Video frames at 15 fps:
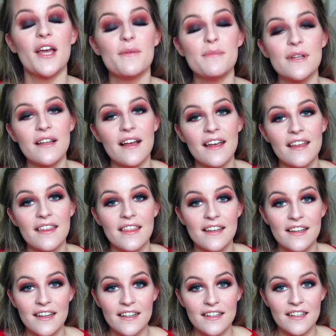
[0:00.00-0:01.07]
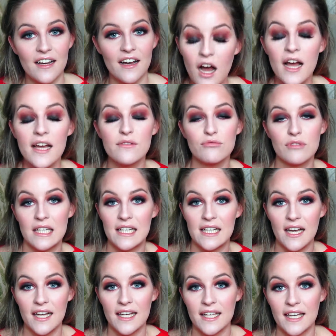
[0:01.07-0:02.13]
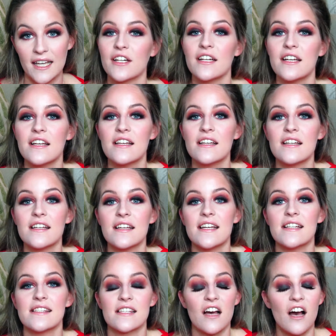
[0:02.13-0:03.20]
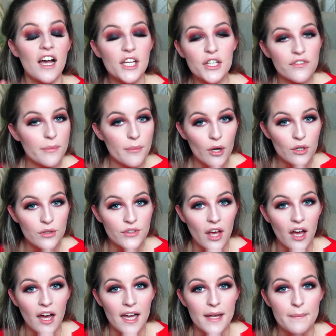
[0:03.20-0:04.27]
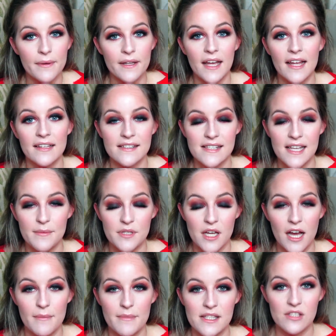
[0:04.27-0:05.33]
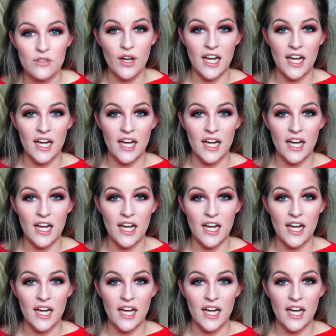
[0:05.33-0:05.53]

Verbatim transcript: hope you like the look. I really like it. It's kind of a bold eye, but at the same time it's not